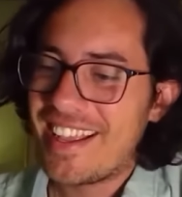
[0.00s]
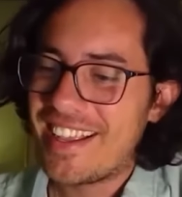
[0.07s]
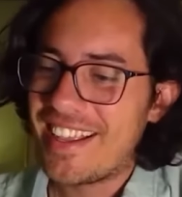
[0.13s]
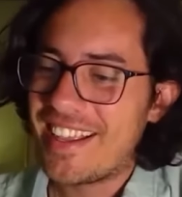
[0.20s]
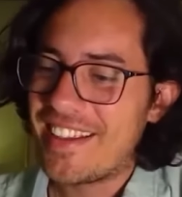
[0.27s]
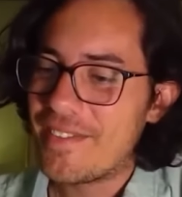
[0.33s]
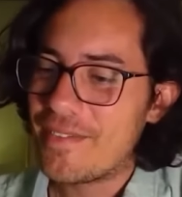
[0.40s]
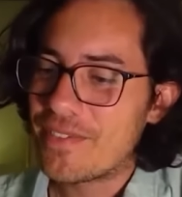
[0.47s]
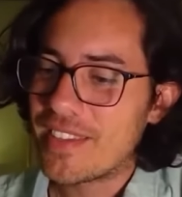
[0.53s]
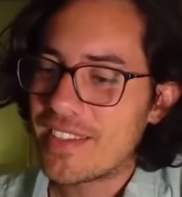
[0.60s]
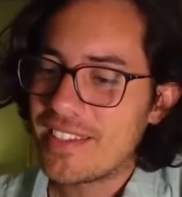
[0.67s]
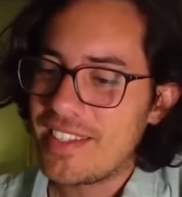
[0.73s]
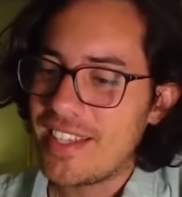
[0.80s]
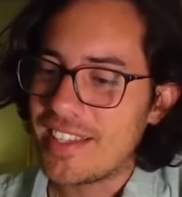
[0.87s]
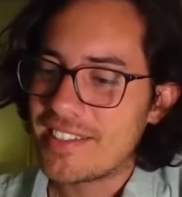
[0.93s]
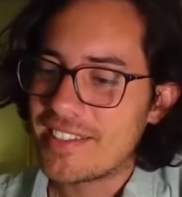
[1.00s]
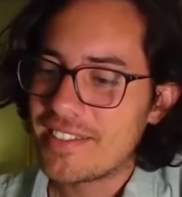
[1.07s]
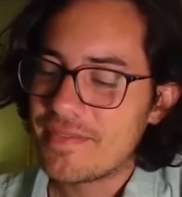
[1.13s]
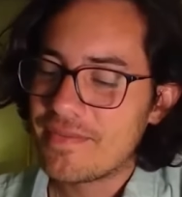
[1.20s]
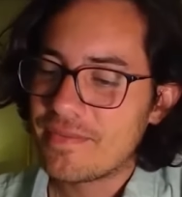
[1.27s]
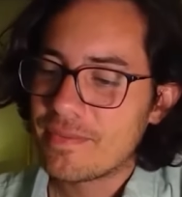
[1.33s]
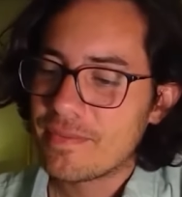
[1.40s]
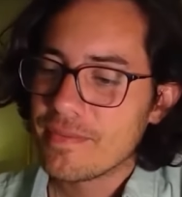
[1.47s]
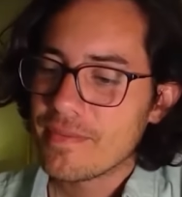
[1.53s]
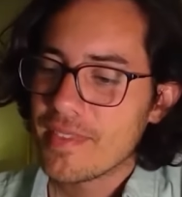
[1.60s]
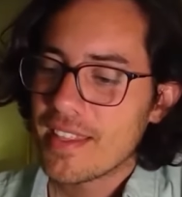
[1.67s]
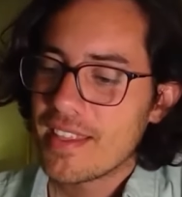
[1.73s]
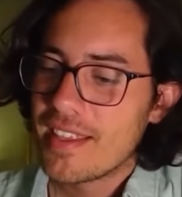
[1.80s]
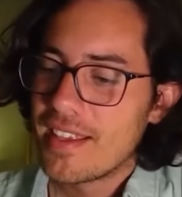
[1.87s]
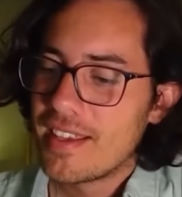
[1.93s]
Uh, yes,
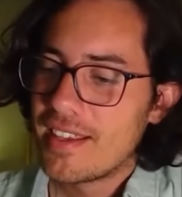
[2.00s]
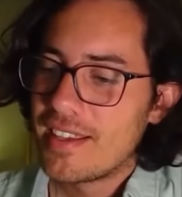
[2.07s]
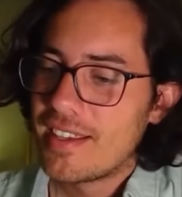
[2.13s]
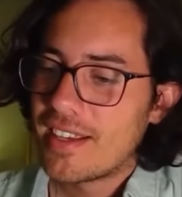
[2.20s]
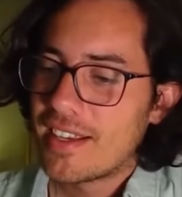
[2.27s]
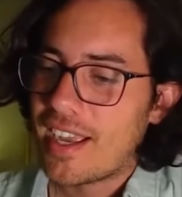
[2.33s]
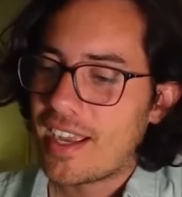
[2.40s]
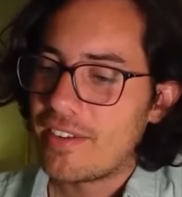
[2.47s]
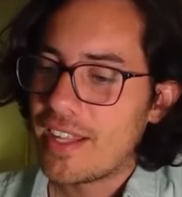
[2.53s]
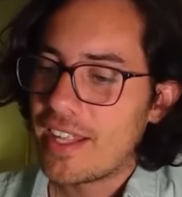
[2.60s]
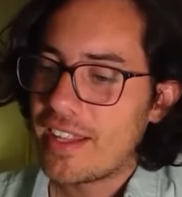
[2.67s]
kind